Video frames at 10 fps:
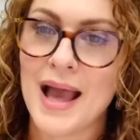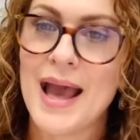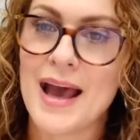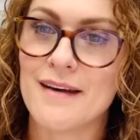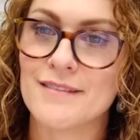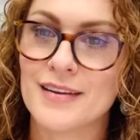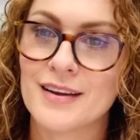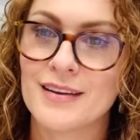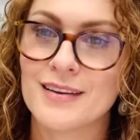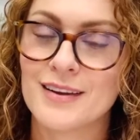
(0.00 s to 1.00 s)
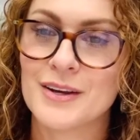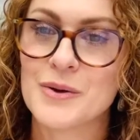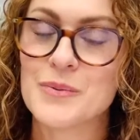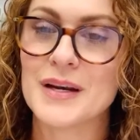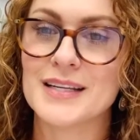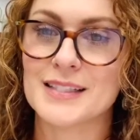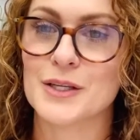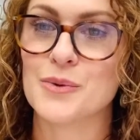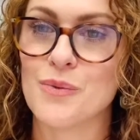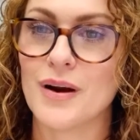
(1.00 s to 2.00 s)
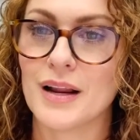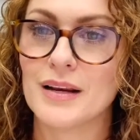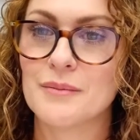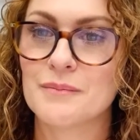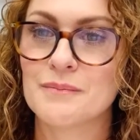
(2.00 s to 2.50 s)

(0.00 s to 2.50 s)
have what it is that you wanted,